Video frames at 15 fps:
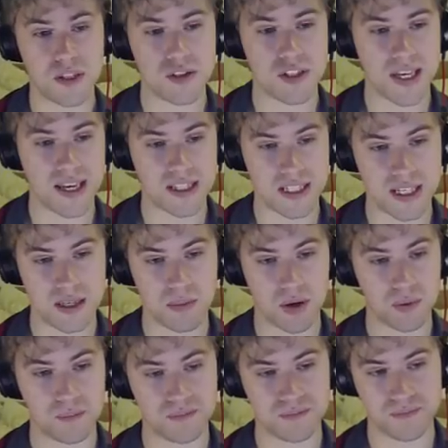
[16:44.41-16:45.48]
We do take a
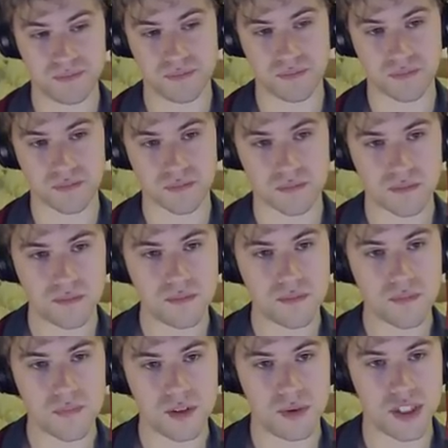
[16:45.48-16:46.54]
T-Bolt,
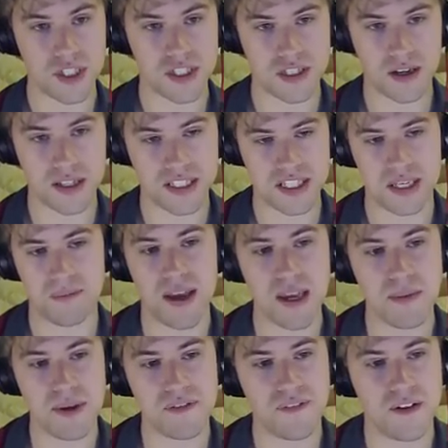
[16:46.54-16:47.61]
which is nice. He
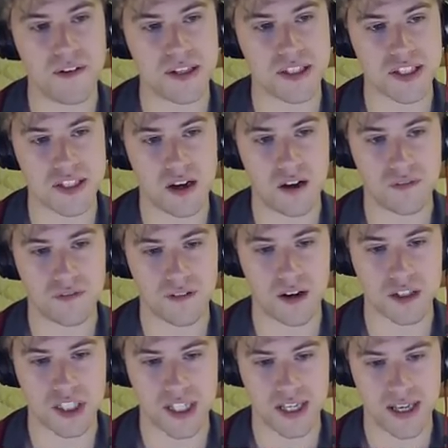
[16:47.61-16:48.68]
may be fearing
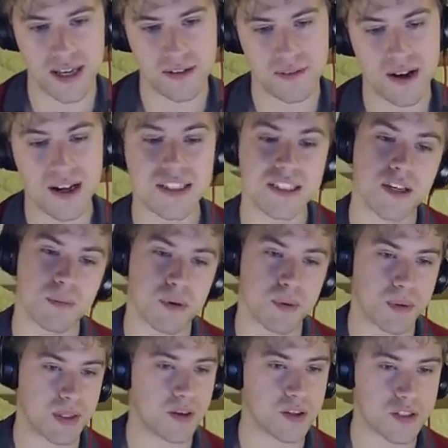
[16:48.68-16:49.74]
Scarfarachi here. Actually, no,
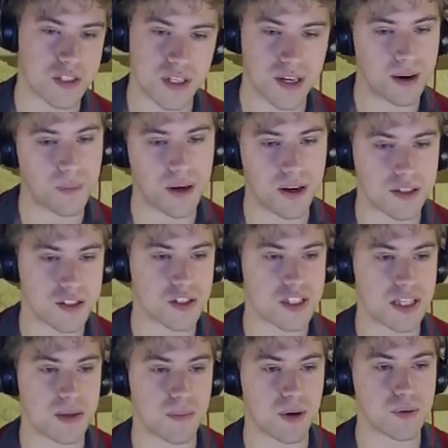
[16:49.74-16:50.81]
probably not, considering how well I
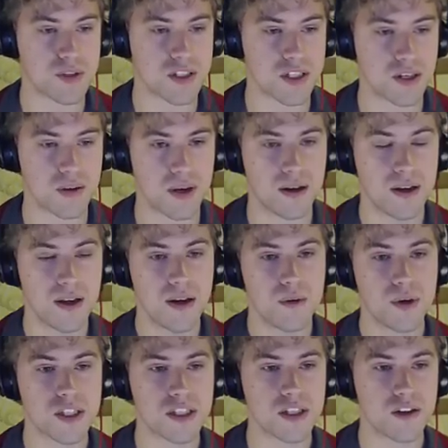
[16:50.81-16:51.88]
took the T-Bolt. So,
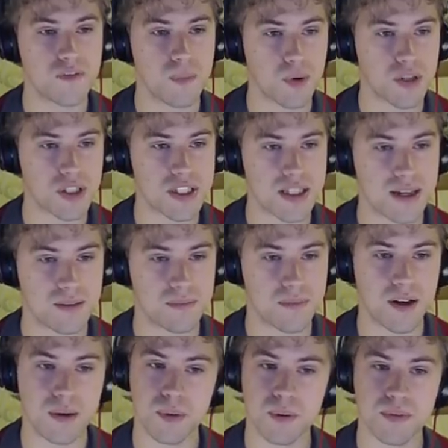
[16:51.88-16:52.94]
we're just going to go for Body
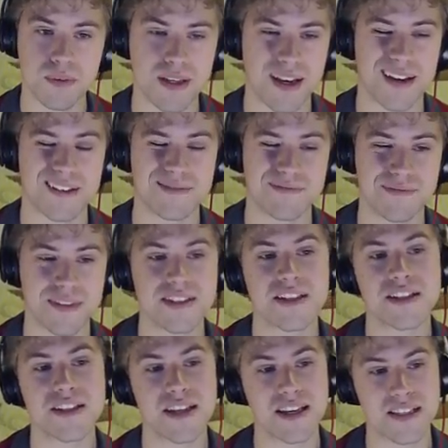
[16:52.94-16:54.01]
Slam. Yeah,
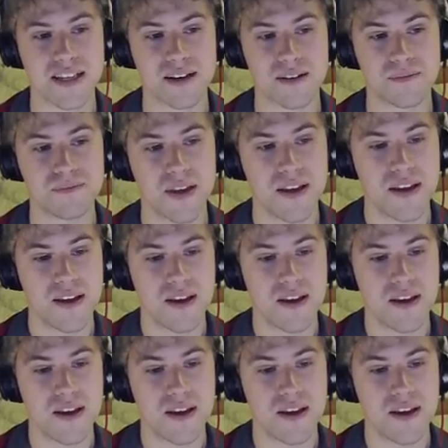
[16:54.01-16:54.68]
it's going to take us out.